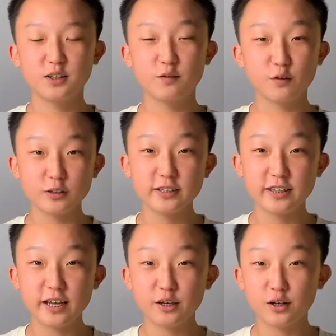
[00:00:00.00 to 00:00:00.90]
The first
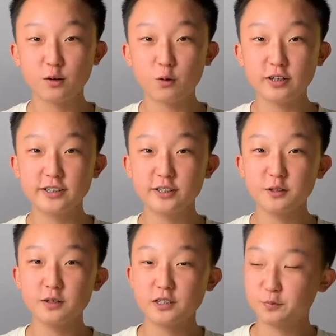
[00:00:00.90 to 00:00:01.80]
thing that you're gonna wanna
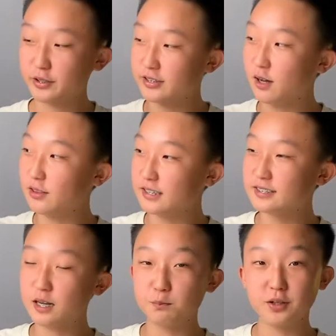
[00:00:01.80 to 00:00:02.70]
do is print out
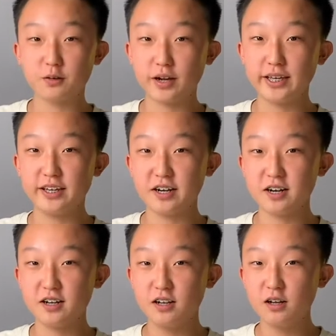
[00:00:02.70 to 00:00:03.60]
this template right
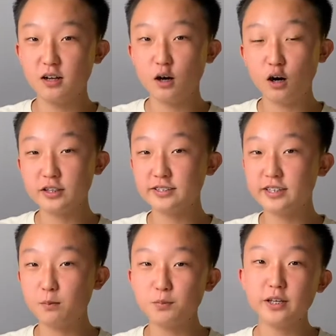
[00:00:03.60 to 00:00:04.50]
here. On this
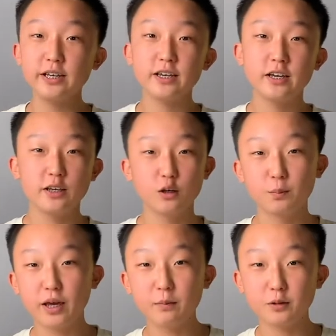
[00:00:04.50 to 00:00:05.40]
template, you'll
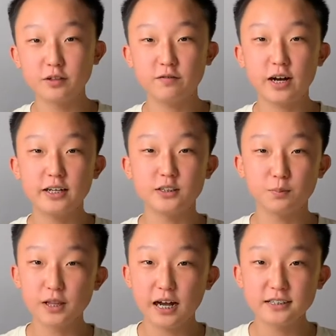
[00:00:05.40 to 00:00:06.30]
be able to find
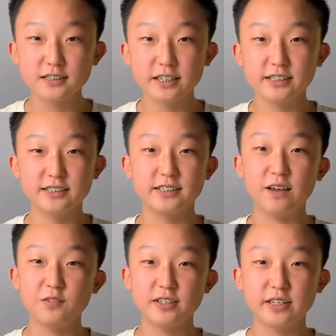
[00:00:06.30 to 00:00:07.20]
supplies lists,
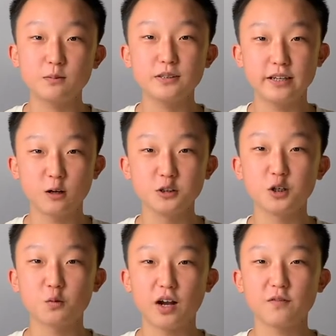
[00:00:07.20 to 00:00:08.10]
safety tips, and
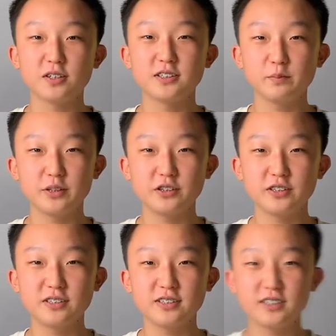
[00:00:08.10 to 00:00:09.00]
also reference images.